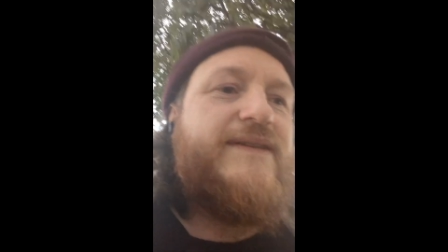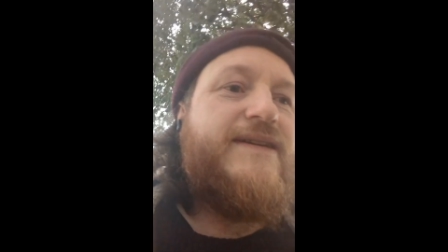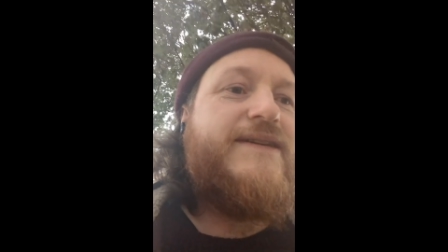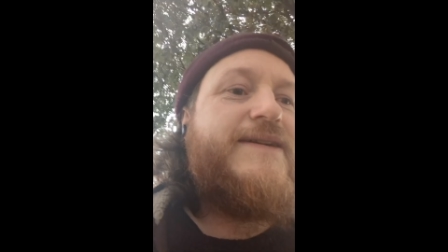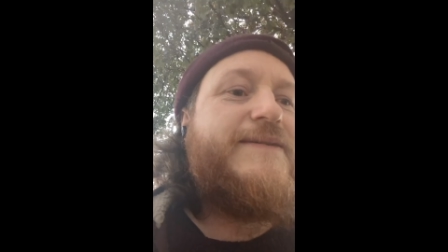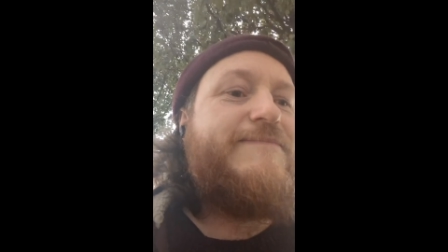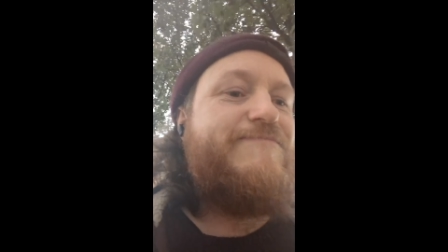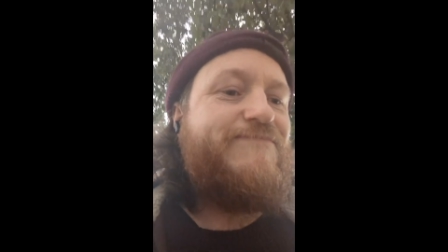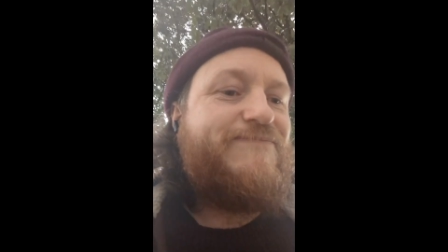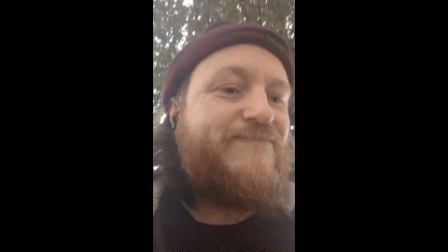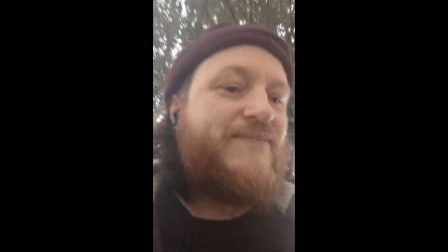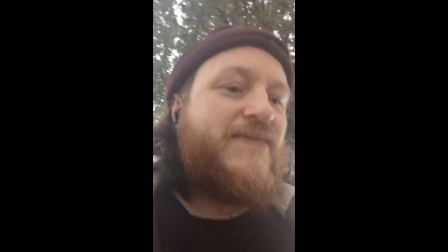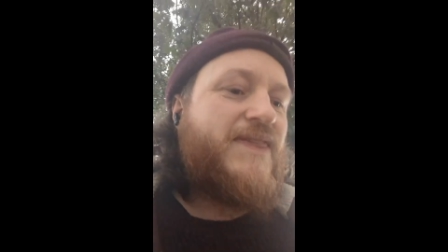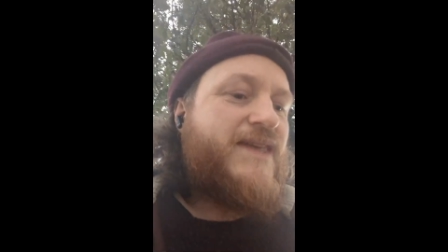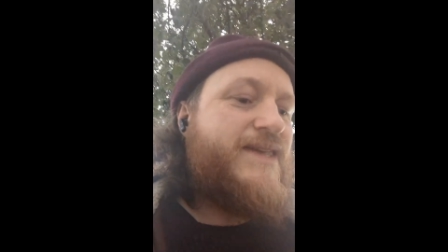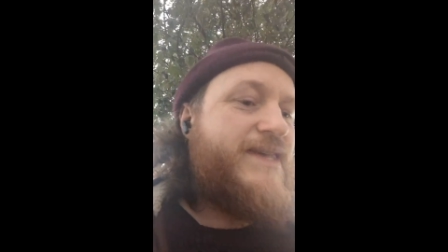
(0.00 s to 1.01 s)
Um,
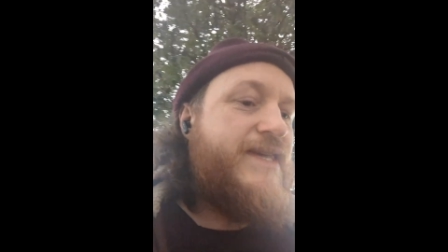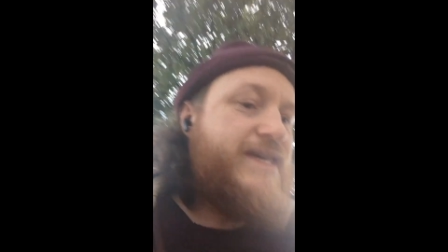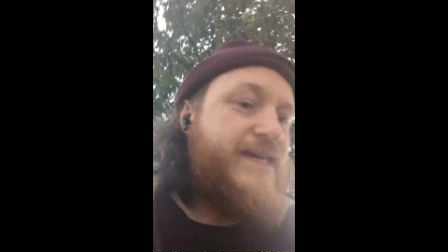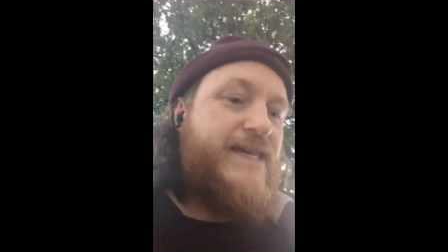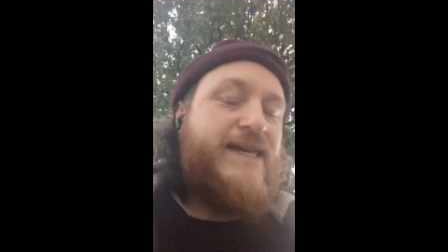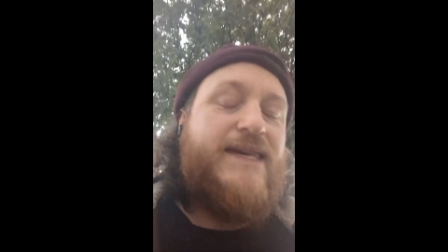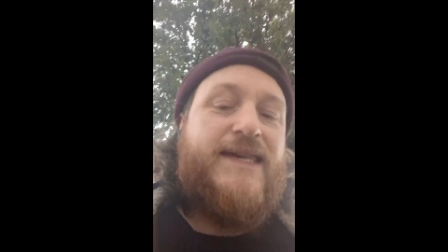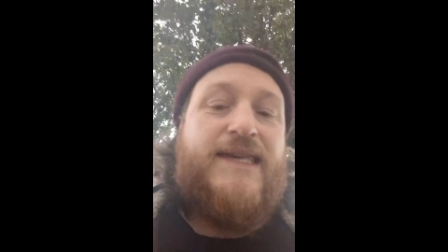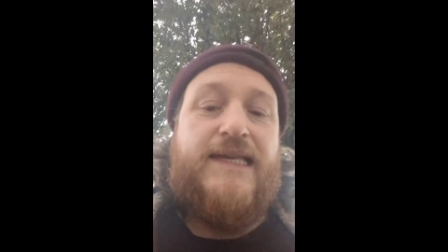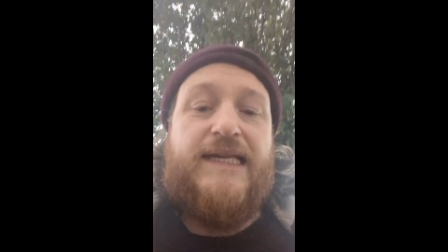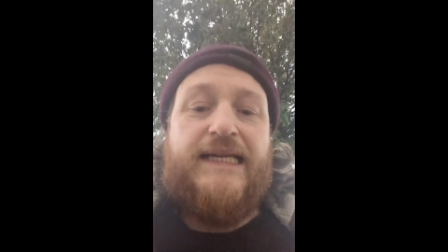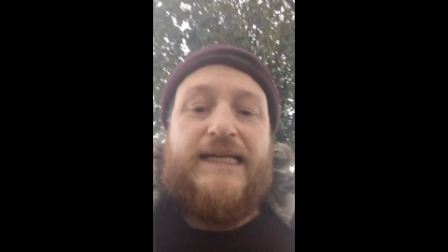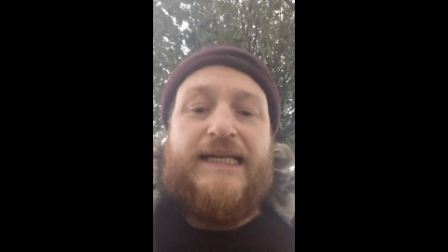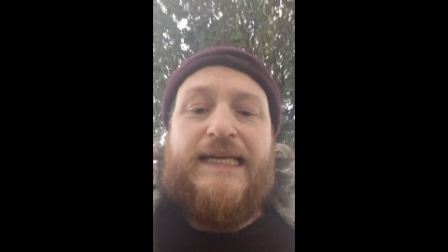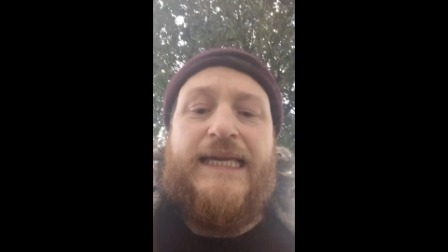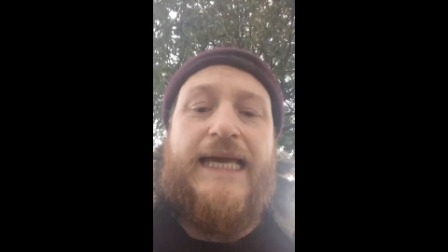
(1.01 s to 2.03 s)

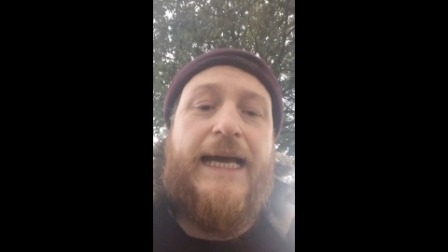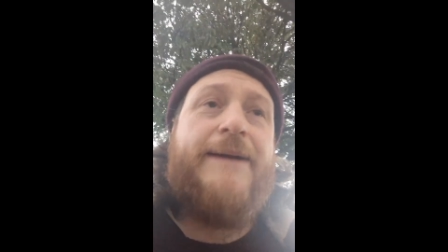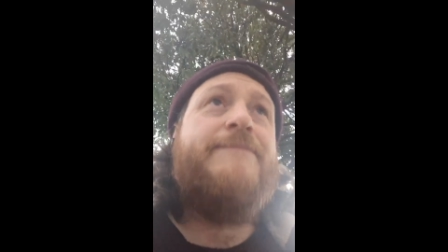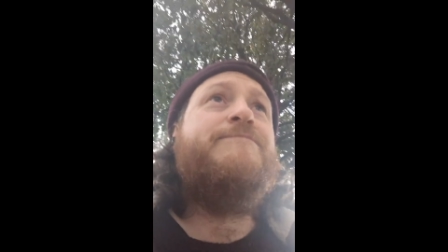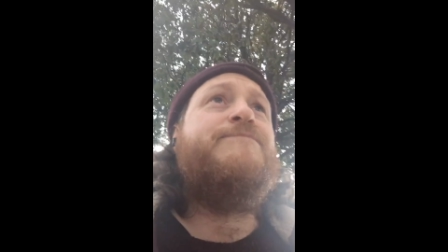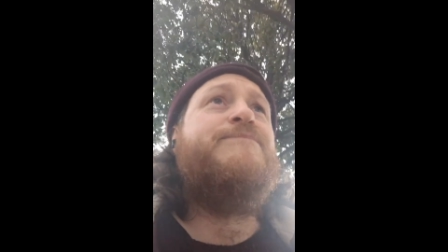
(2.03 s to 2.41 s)
yeah,